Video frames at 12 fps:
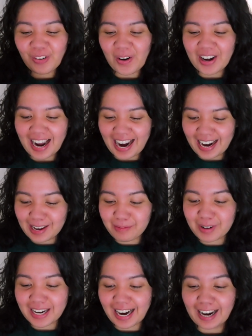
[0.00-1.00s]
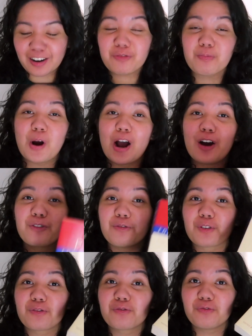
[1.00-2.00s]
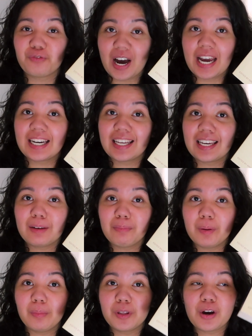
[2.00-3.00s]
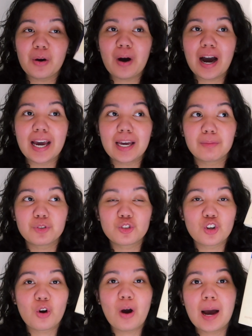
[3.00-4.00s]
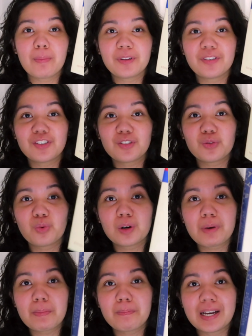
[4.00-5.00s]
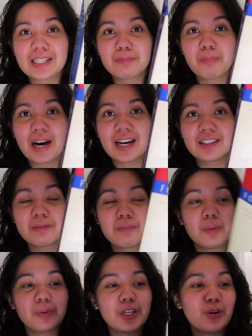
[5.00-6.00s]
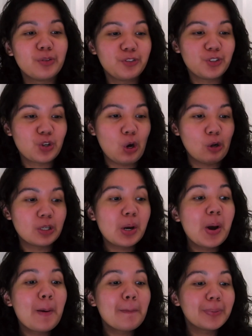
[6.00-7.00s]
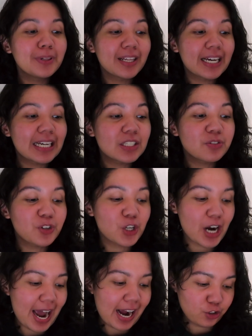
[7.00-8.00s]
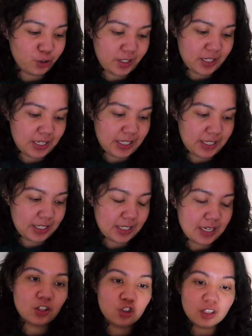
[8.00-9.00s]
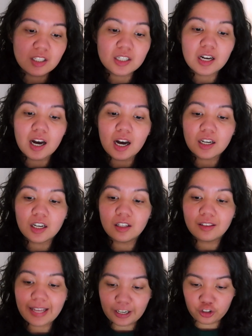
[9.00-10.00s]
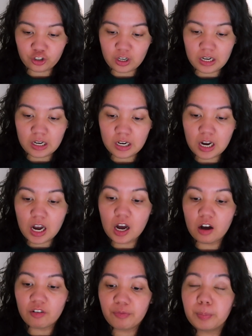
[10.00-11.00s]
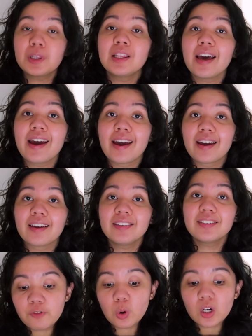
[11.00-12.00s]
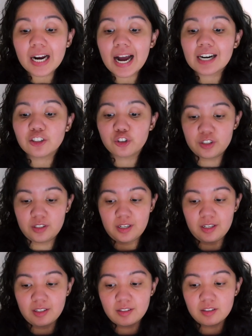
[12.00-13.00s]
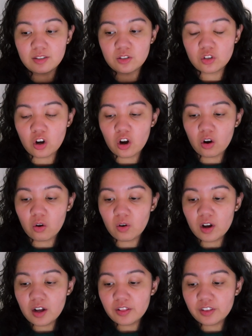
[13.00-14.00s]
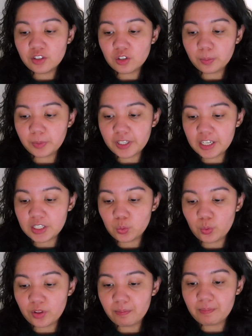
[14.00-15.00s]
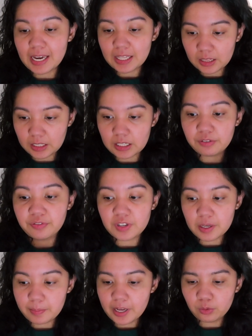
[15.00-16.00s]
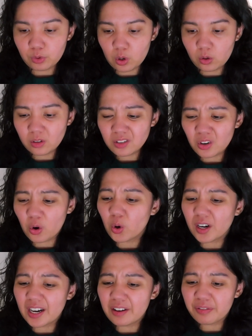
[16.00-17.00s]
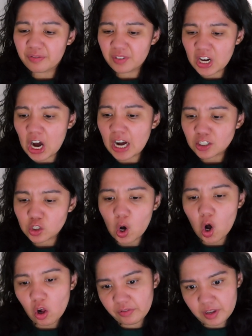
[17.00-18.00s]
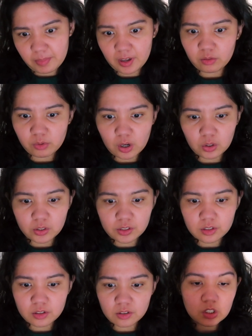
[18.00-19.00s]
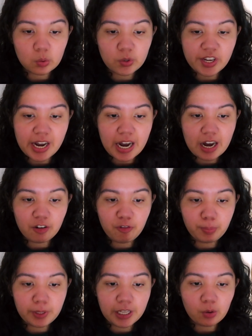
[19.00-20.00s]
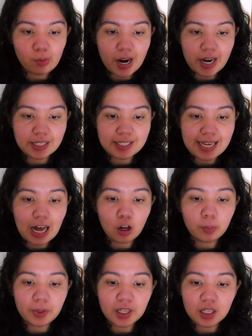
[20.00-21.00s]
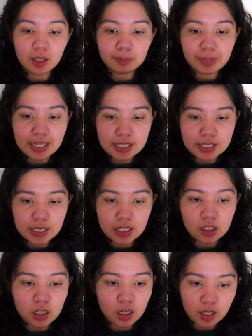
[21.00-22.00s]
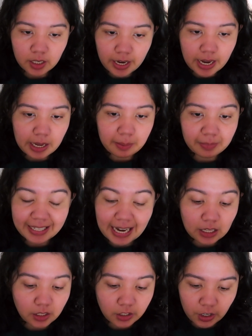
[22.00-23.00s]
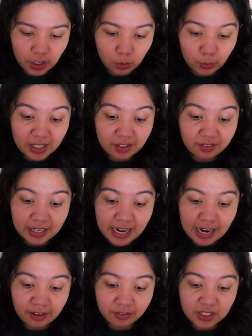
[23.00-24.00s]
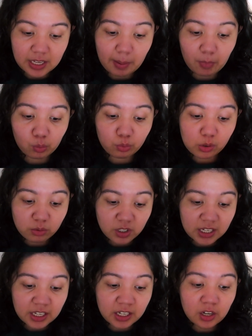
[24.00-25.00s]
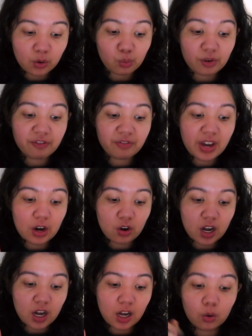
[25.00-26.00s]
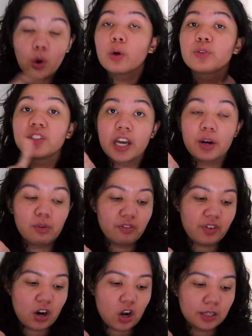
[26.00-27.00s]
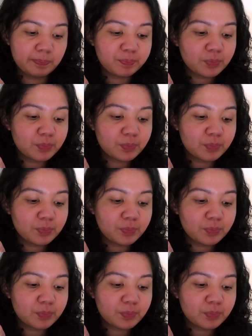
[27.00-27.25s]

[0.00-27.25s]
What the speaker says: one I am kind of proud for finding in Biblio. I am so happy. This is one of my best buys in Biblio. This is called Plays for Actresses. It's just a collection of plays for actresses. So these are plays with mainly female roles, or if not all female roles. So we have playwrights Albee, Blessing, Cunningham, Gallagher. We even have some Wooten, Rivera, Jose Rivera,